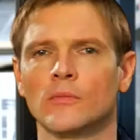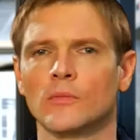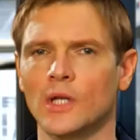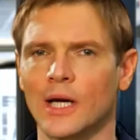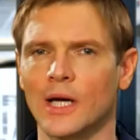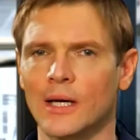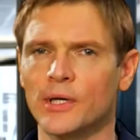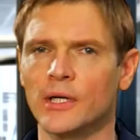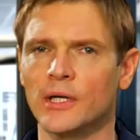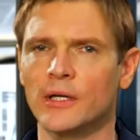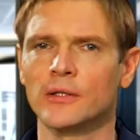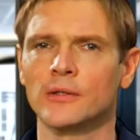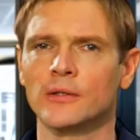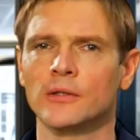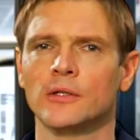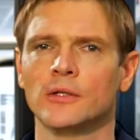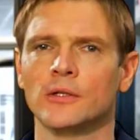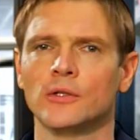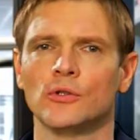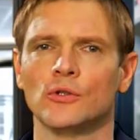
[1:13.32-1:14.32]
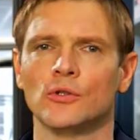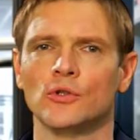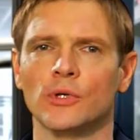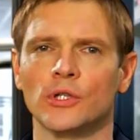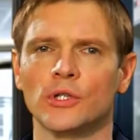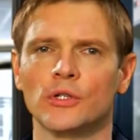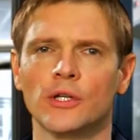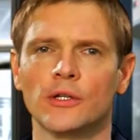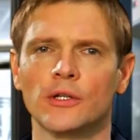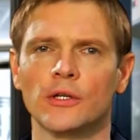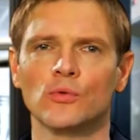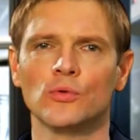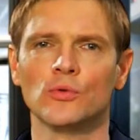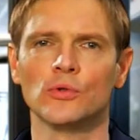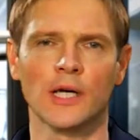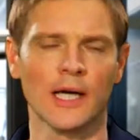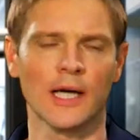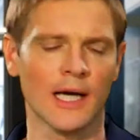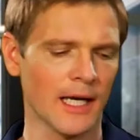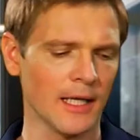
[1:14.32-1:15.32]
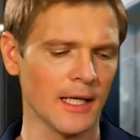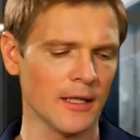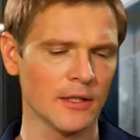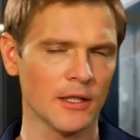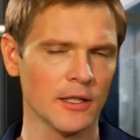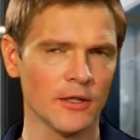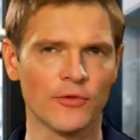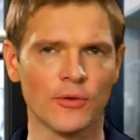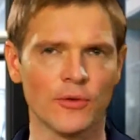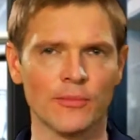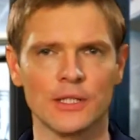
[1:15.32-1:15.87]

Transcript: conveniently from my workstation via